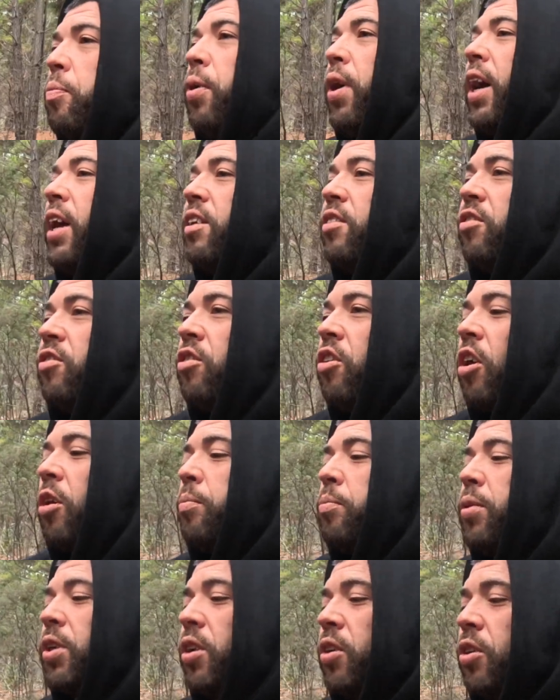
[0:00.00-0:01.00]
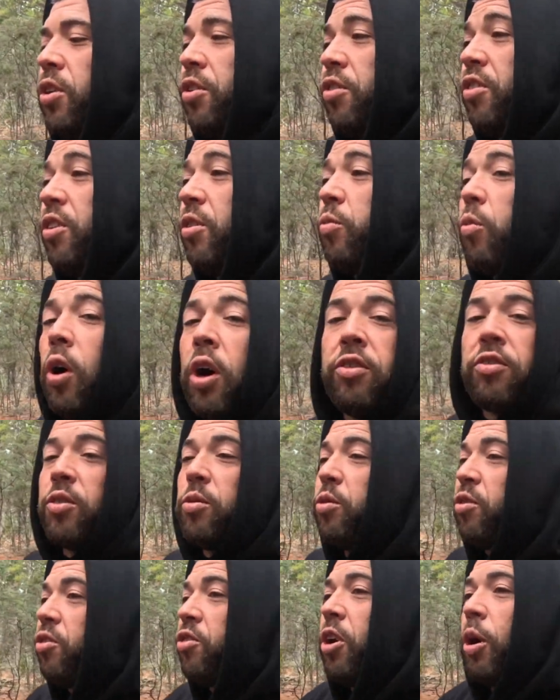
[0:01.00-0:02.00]
Pain Stop, because it
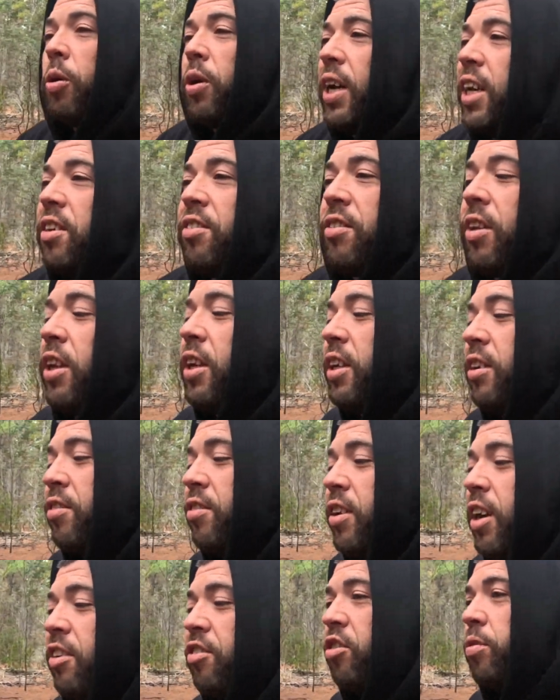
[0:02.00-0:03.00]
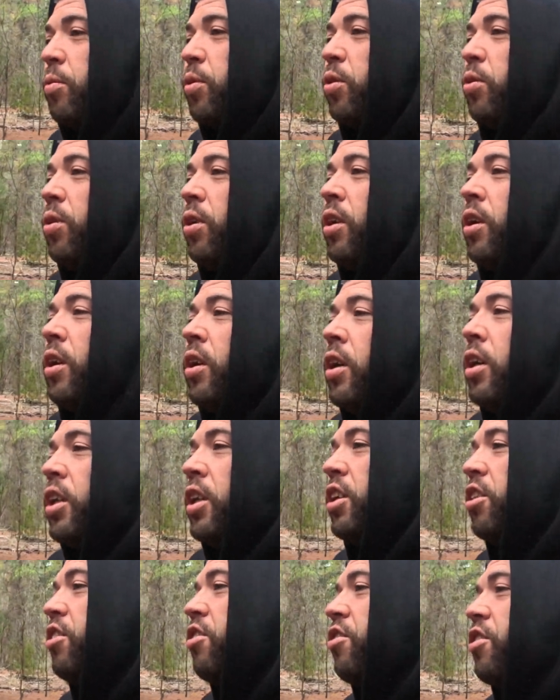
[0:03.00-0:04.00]
was so easily accessible.
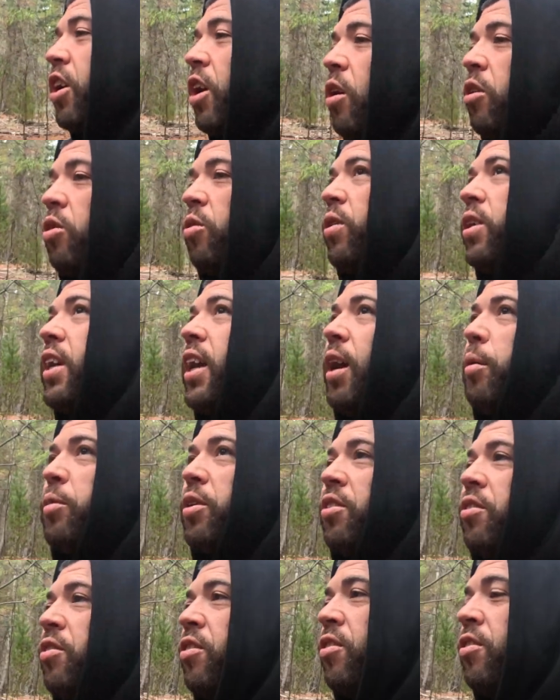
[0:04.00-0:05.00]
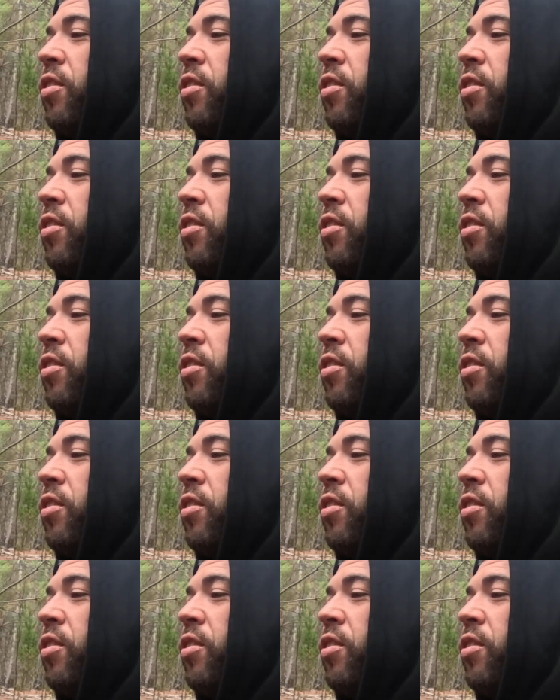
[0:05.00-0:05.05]
You could just go into a chemist and